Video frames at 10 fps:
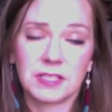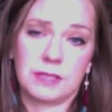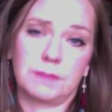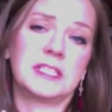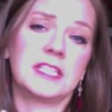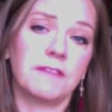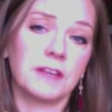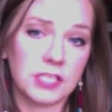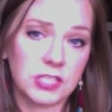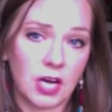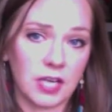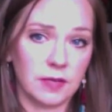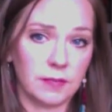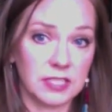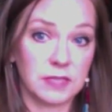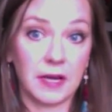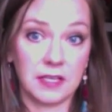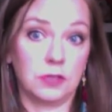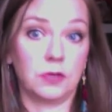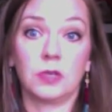specifically talking about
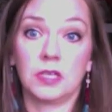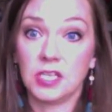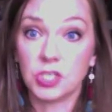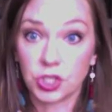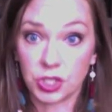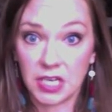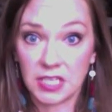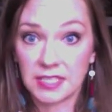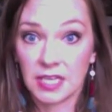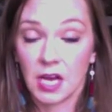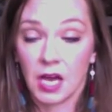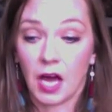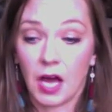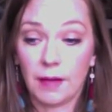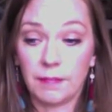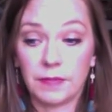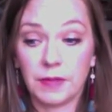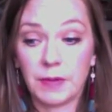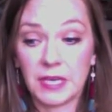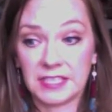spinal cord injuries,
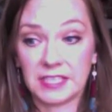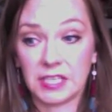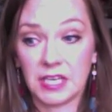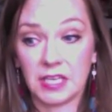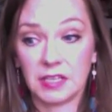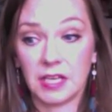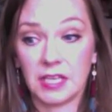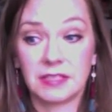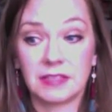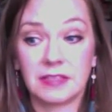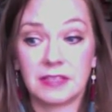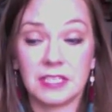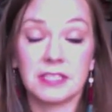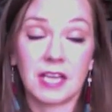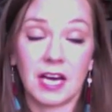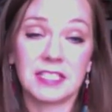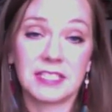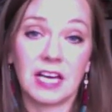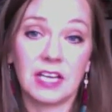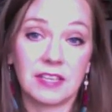basically these kind of
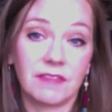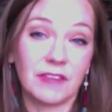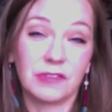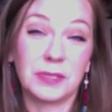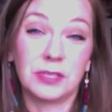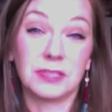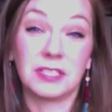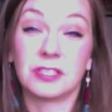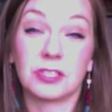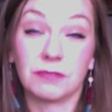cells have never been able to